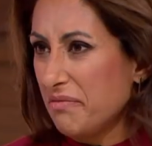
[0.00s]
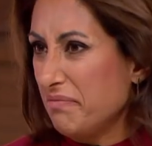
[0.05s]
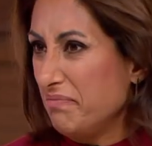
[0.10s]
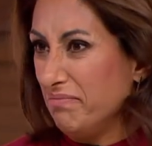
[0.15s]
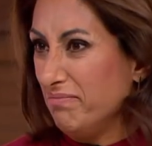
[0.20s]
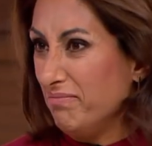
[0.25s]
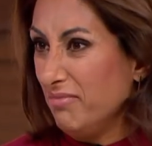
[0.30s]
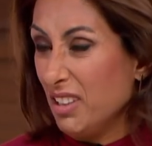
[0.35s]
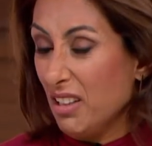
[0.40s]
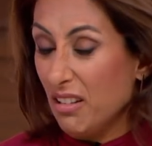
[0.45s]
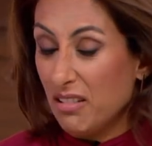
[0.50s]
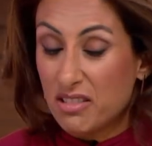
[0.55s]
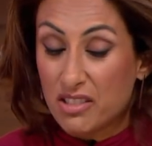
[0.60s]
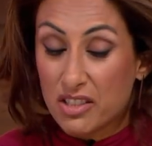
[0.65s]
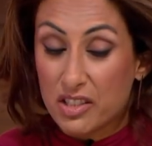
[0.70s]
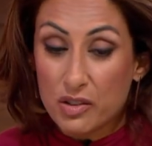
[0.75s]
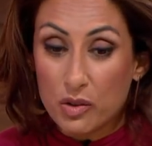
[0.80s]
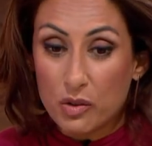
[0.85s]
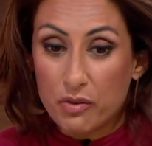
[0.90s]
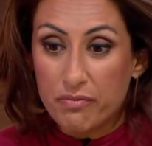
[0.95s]
of, you know,
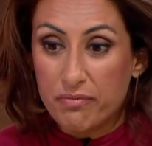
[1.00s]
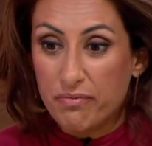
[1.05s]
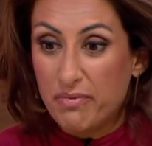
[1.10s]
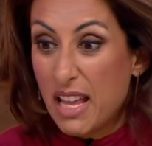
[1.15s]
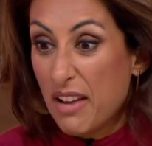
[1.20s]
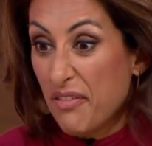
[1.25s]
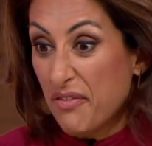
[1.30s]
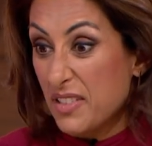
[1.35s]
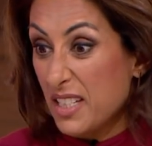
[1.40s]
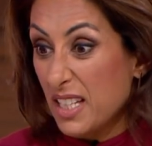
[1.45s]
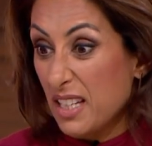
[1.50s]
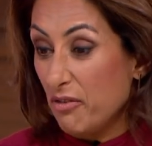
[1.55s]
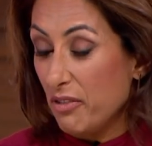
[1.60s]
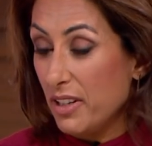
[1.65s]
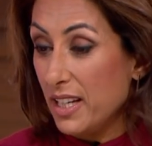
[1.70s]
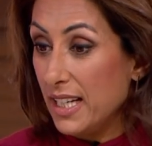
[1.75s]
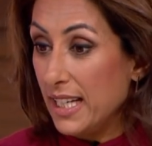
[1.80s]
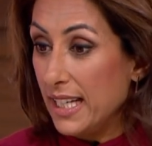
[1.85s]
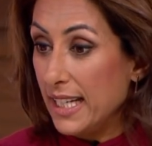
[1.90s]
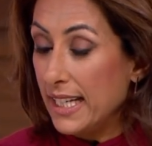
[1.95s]
just sort of left it,
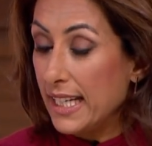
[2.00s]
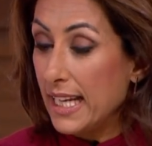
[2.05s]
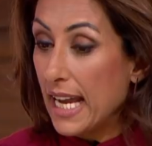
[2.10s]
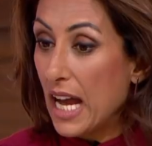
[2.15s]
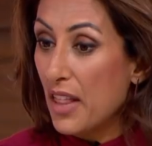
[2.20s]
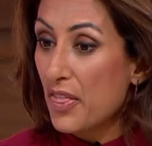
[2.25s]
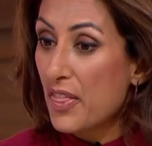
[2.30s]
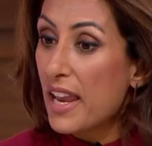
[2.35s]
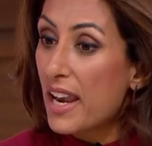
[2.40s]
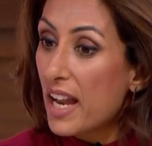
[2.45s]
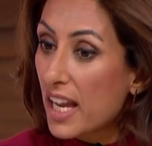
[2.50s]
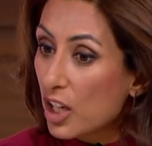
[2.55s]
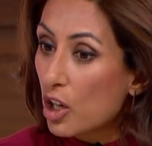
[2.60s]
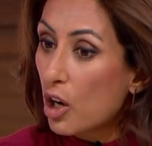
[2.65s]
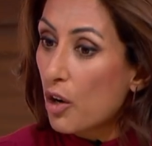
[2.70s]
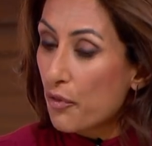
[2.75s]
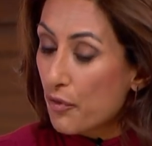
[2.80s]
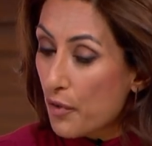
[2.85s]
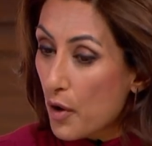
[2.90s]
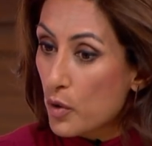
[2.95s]
really. And then I
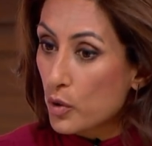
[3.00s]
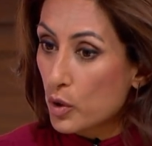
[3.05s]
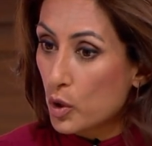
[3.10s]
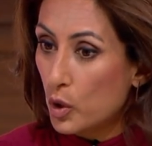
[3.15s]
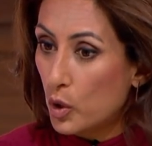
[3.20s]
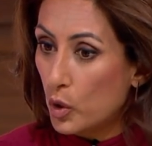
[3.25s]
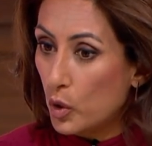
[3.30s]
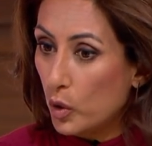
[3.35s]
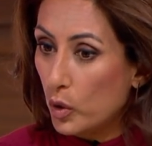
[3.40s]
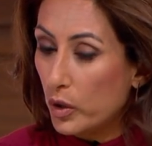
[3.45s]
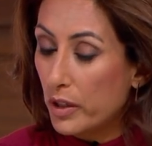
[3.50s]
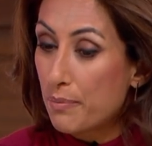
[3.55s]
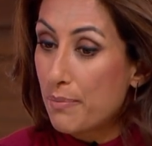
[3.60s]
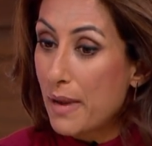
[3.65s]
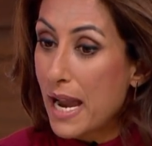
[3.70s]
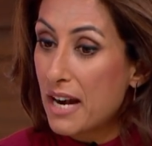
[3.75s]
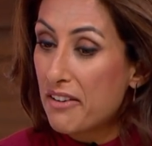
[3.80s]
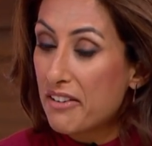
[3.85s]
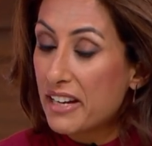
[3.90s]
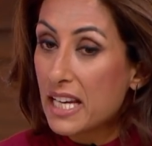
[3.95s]
got a phone call,
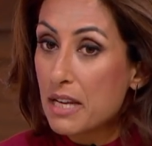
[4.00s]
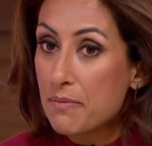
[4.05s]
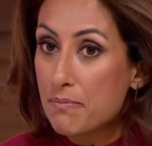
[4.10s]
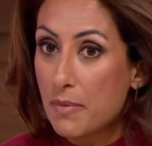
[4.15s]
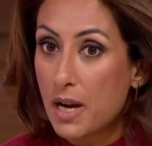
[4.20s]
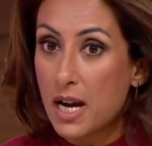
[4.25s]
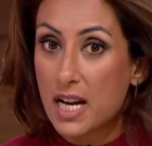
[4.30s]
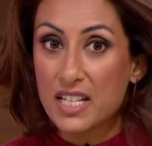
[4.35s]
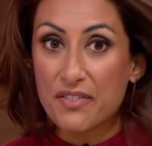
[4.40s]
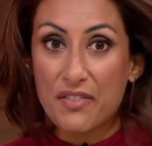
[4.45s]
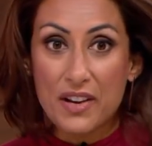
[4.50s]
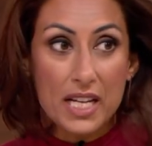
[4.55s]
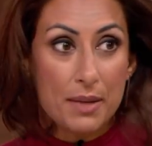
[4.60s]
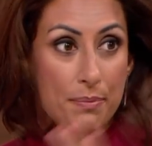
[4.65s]
bearing in mind, if